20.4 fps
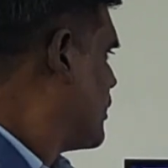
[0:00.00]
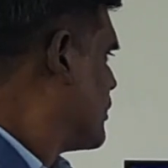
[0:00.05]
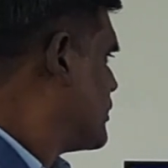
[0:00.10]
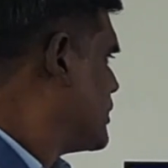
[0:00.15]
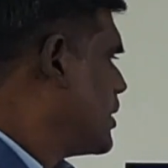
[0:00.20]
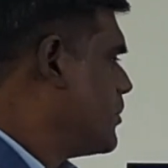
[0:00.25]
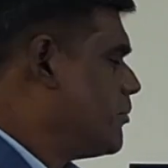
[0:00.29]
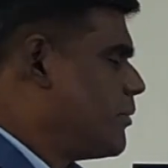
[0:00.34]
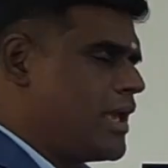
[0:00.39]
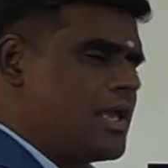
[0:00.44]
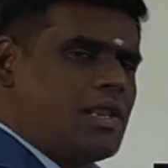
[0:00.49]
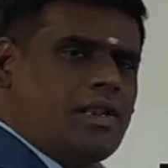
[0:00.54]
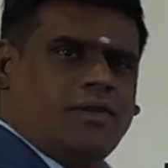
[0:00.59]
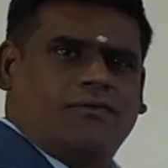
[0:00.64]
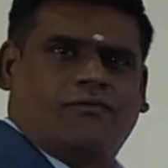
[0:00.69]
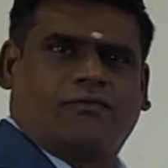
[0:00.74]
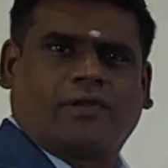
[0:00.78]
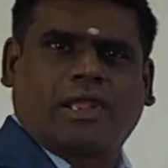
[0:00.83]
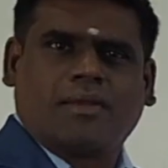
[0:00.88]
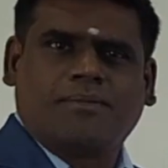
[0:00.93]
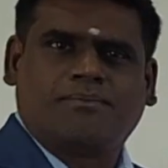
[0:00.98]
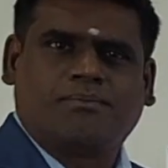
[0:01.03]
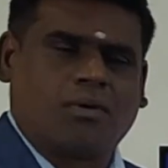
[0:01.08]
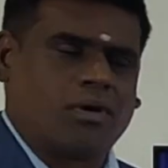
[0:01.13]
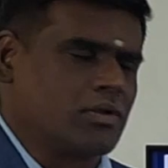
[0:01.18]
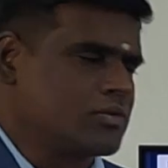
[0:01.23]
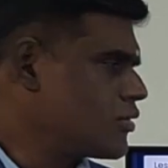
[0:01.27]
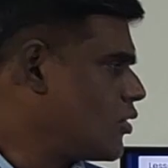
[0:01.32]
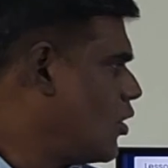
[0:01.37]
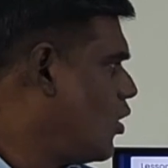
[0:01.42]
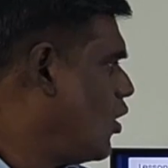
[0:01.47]
The mean free
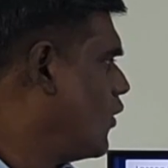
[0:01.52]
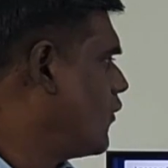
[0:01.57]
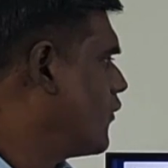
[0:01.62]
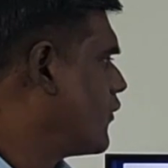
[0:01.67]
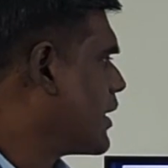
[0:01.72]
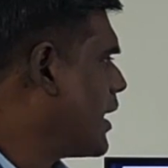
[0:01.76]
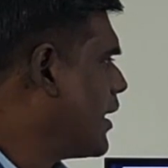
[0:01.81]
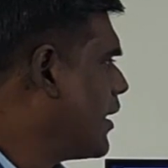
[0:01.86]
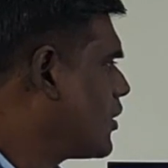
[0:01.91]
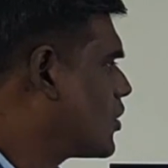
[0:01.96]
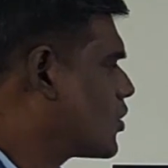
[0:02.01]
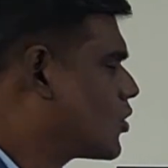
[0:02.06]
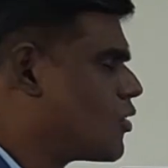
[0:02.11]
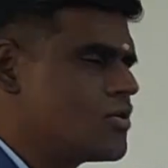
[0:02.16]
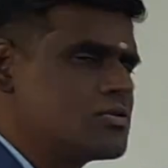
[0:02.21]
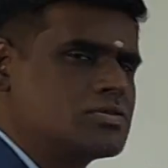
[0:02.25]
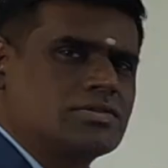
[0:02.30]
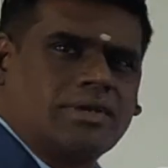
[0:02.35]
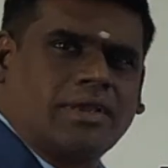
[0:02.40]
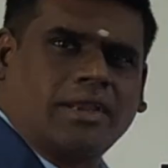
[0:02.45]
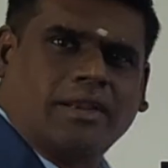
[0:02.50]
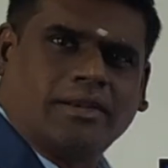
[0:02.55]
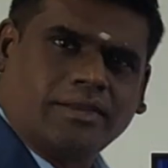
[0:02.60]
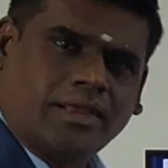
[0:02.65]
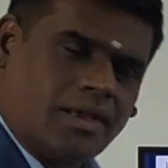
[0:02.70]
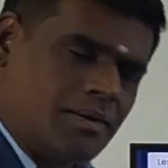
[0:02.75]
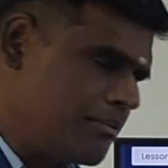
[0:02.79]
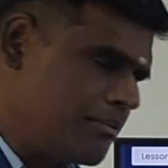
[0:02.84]
path of electrons in a